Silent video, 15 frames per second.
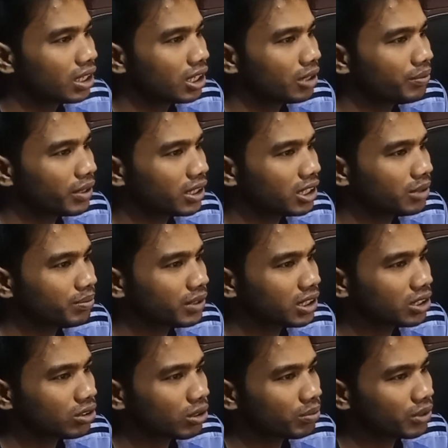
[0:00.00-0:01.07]

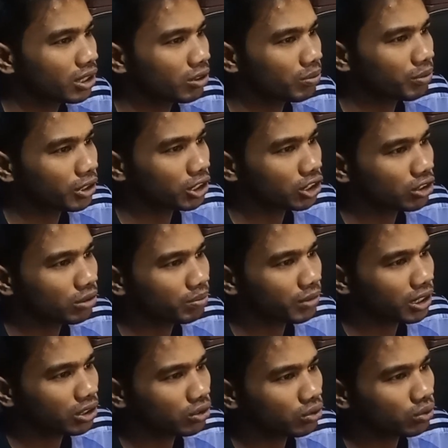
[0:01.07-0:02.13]
effectiveness of their operation.
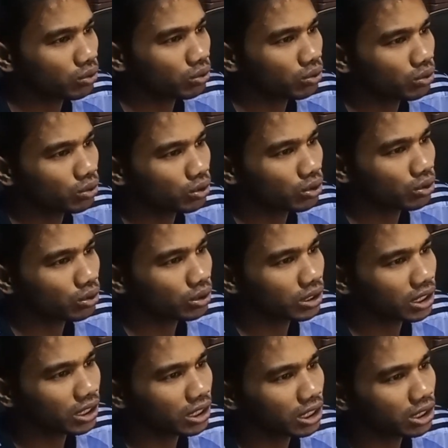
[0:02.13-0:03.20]
But to do so,
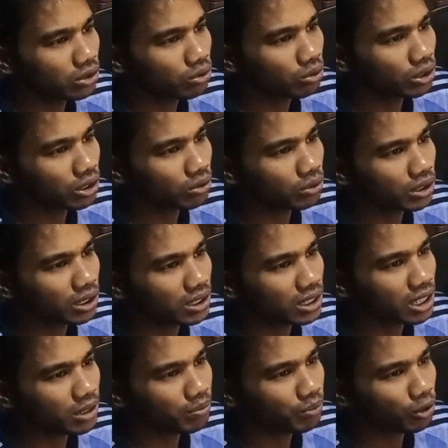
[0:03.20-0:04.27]
they need to recognize
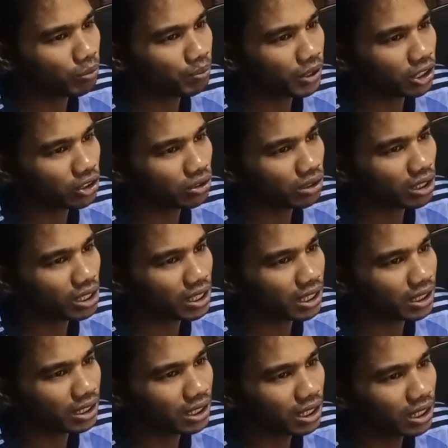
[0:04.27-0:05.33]
the professionally
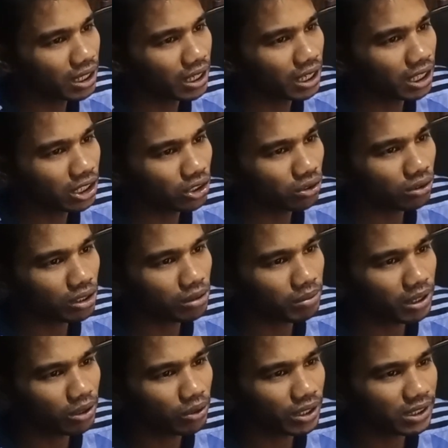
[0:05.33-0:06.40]
and additional
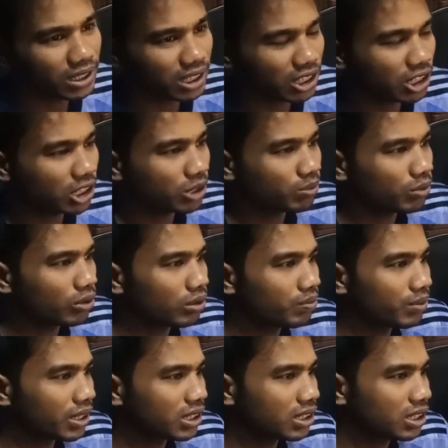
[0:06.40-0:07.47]
value a successful
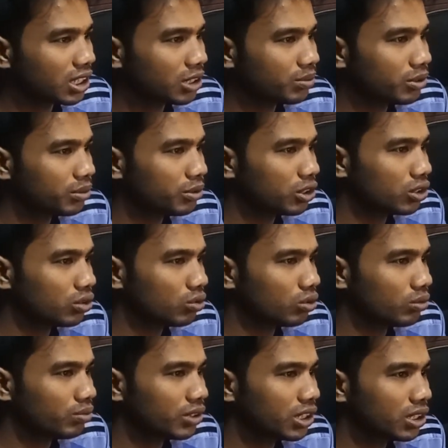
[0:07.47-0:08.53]
personal promotion
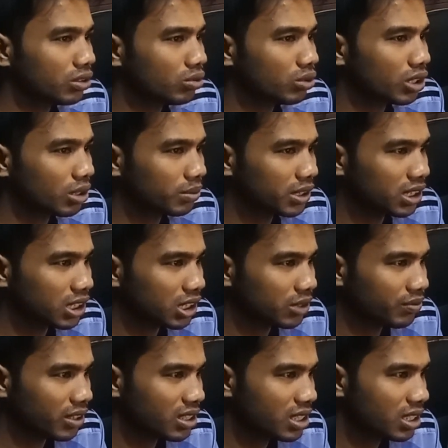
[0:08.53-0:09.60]
could bring to their business.
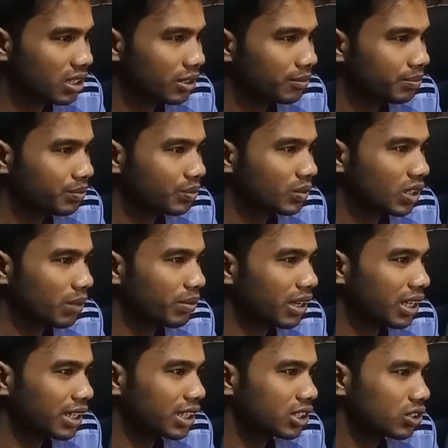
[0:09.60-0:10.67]
First,
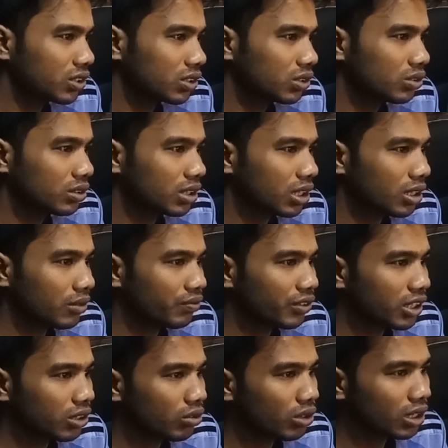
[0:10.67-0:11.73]
feeling insured,
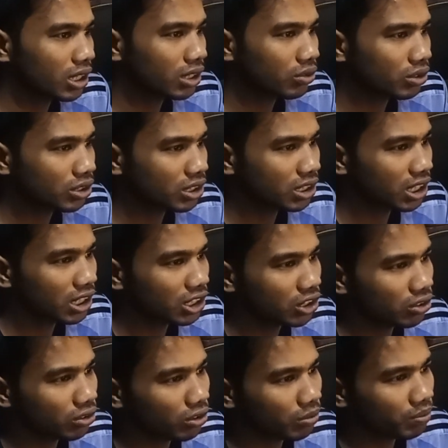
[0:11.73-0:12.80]
frequently
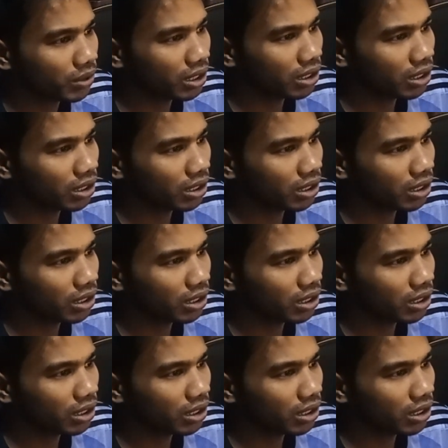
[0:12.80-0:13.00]
consideration of